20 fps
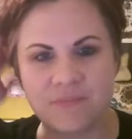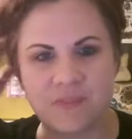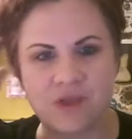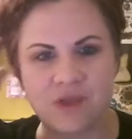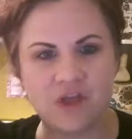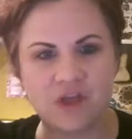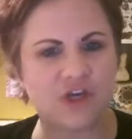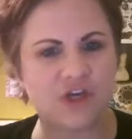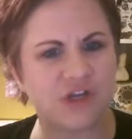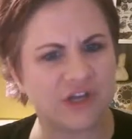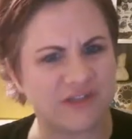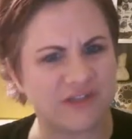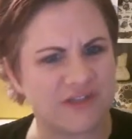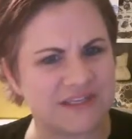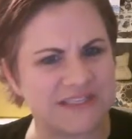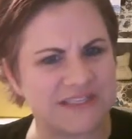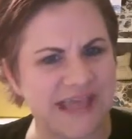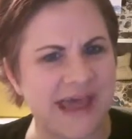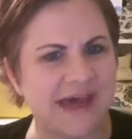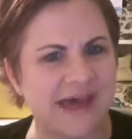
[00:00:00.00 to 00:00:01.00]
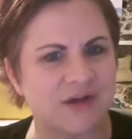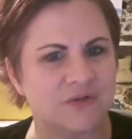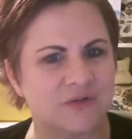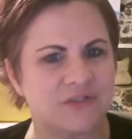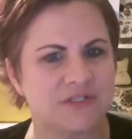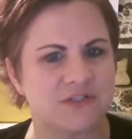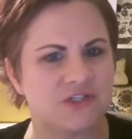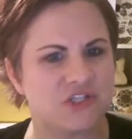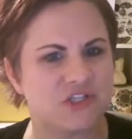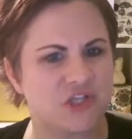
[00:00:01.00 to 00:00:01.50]
good in this house
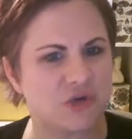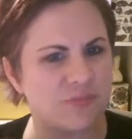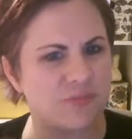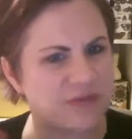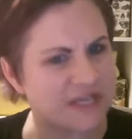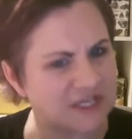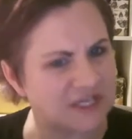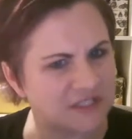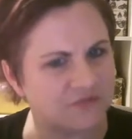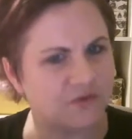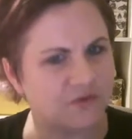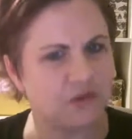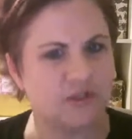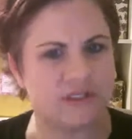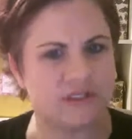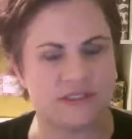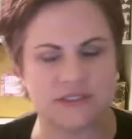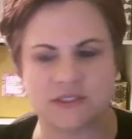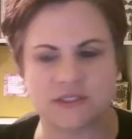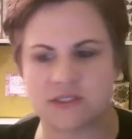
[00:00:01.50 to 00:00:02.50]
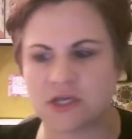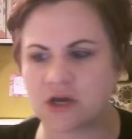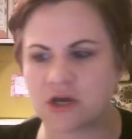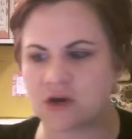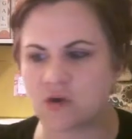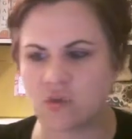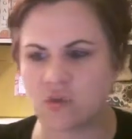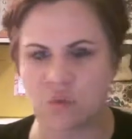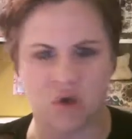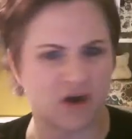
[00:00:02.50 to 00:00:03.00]
and so peaceful and
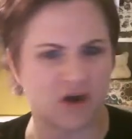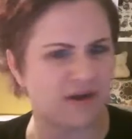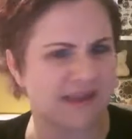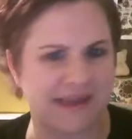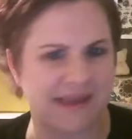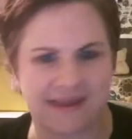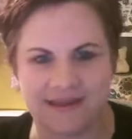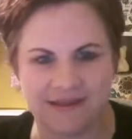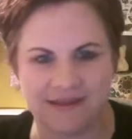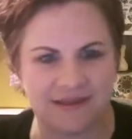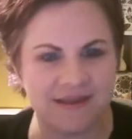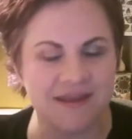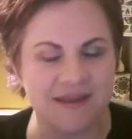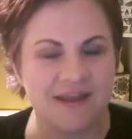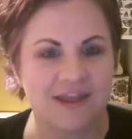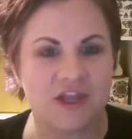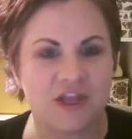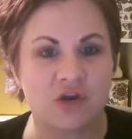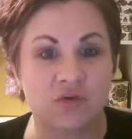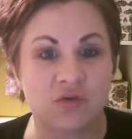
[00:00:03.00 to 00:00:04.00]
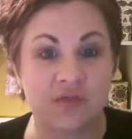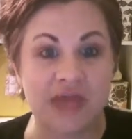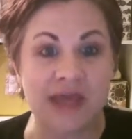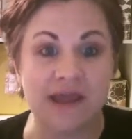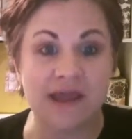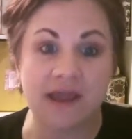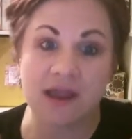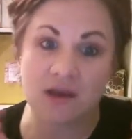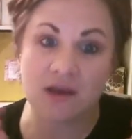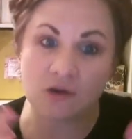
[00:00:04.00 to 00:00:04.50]
so working,
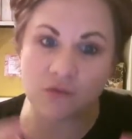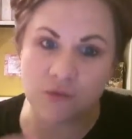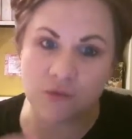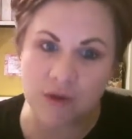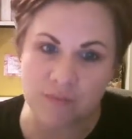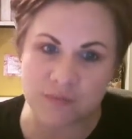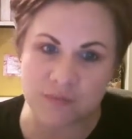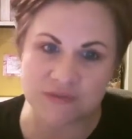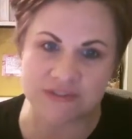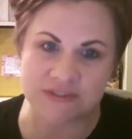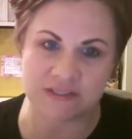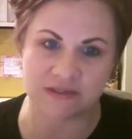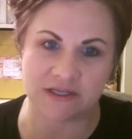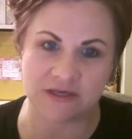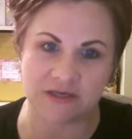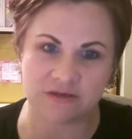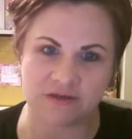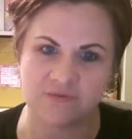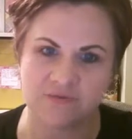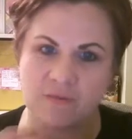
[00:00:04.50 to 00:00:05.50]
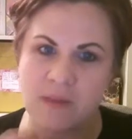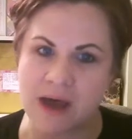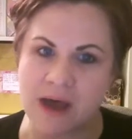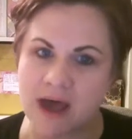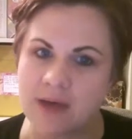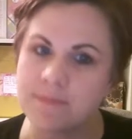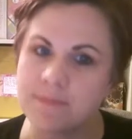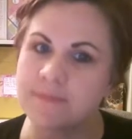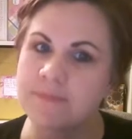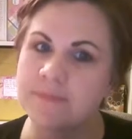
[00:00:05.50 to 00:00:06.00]
that kind of crumbles a little. If
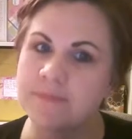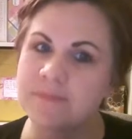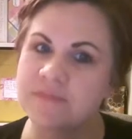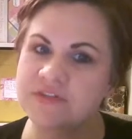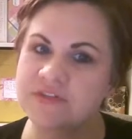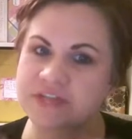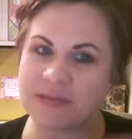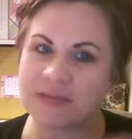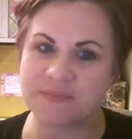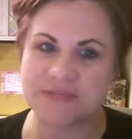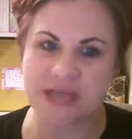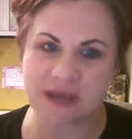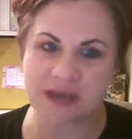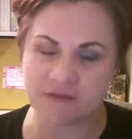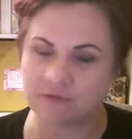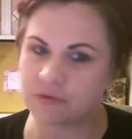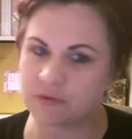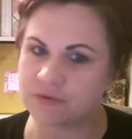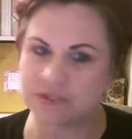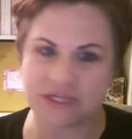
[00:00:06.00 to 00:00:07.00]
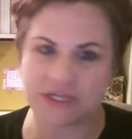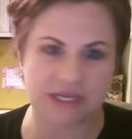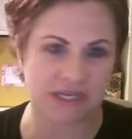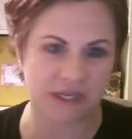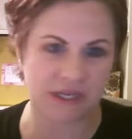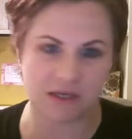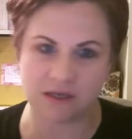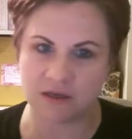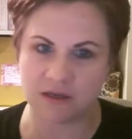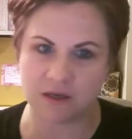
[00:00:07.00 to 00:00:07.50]
mom steps out of
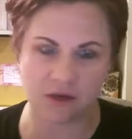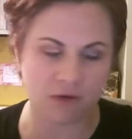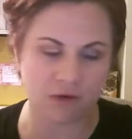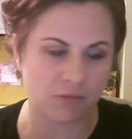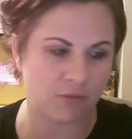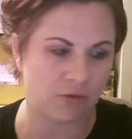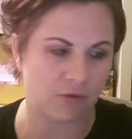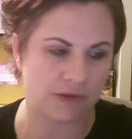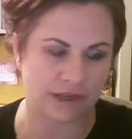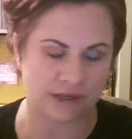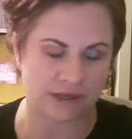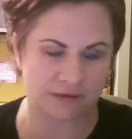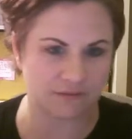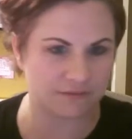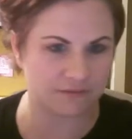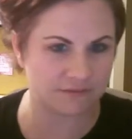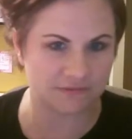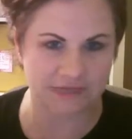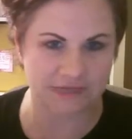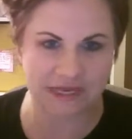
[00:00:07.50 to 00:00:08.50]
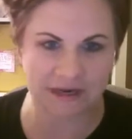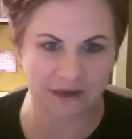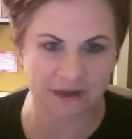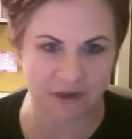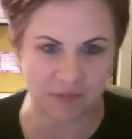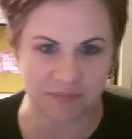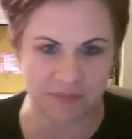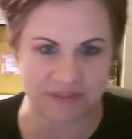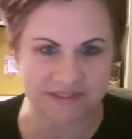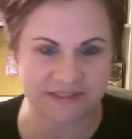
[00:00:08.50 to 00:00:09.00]
routine, oh boy, God
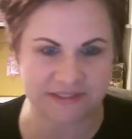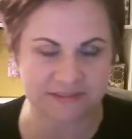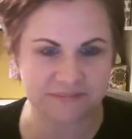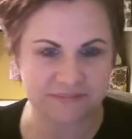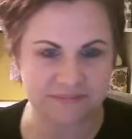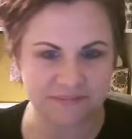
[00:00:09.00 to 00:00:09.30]
help us.